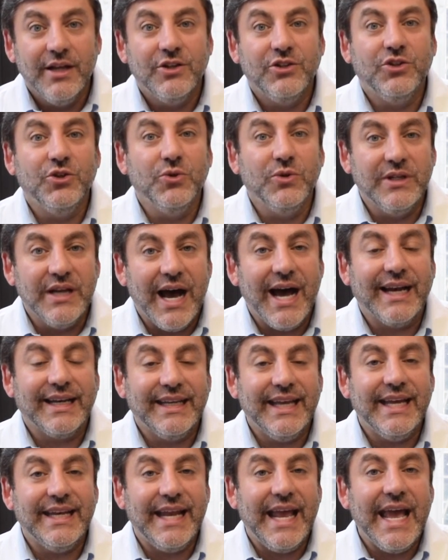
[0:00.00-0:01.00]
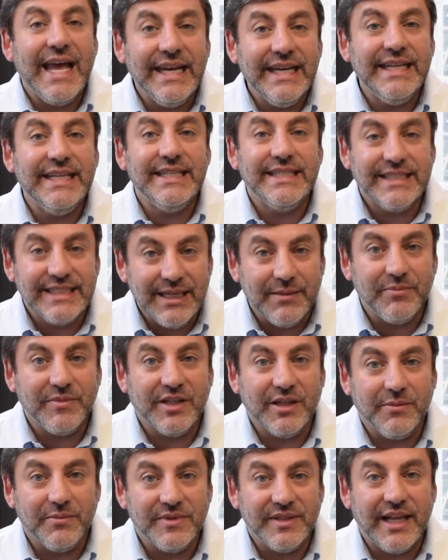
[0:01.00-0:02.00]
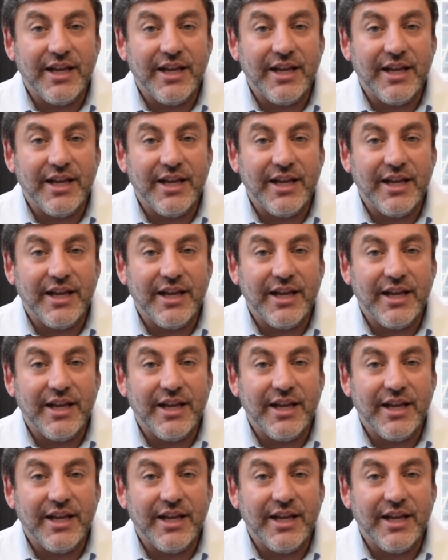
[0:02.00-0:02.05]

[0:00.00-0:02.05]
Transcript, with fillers: do not get any symptoms.